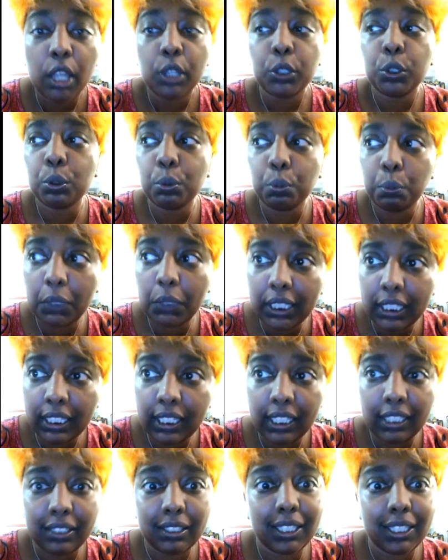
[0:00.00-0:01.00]
To
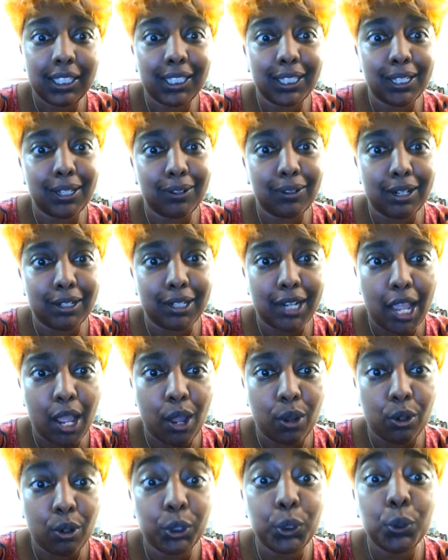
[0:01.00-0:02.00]
be in the here and
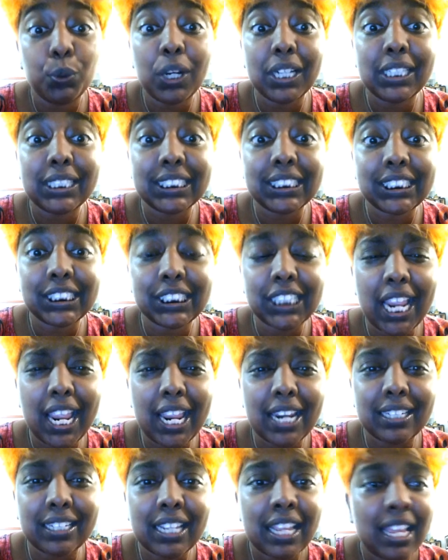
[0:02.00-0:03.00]
now, to
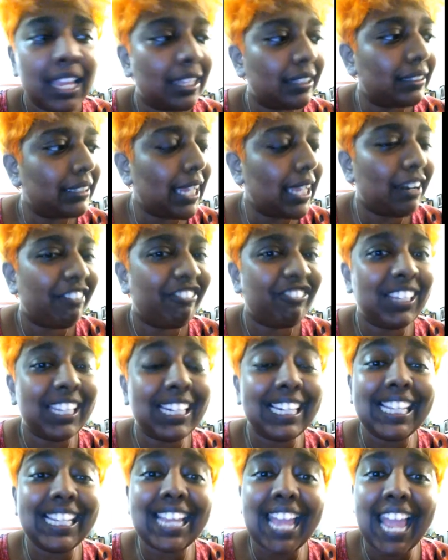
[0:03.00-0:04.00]
understand that
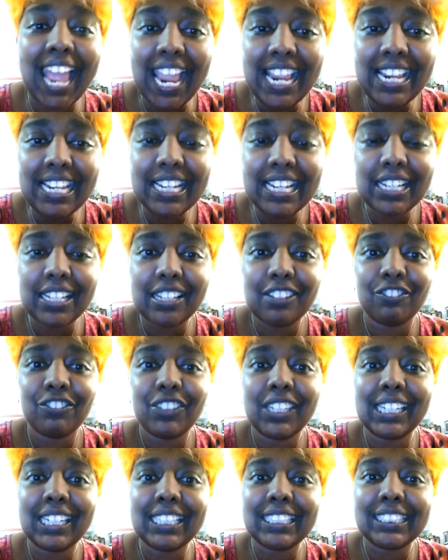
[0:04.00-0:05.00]
feeling anger,
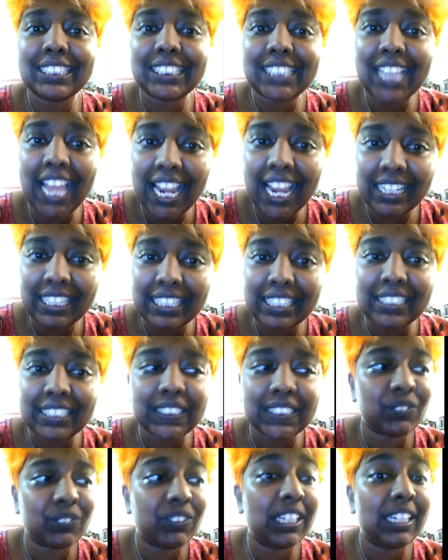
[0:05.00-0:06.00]
feeling
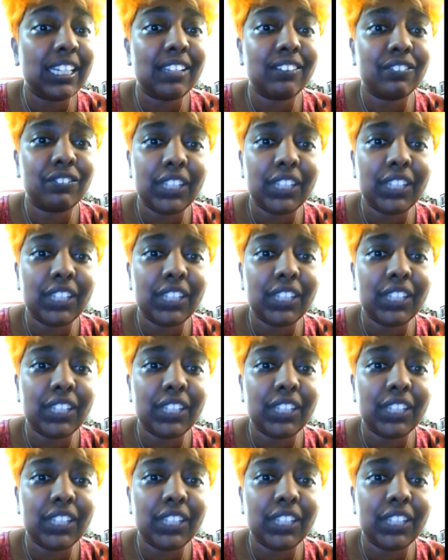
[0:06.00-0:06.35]
sadness, feeling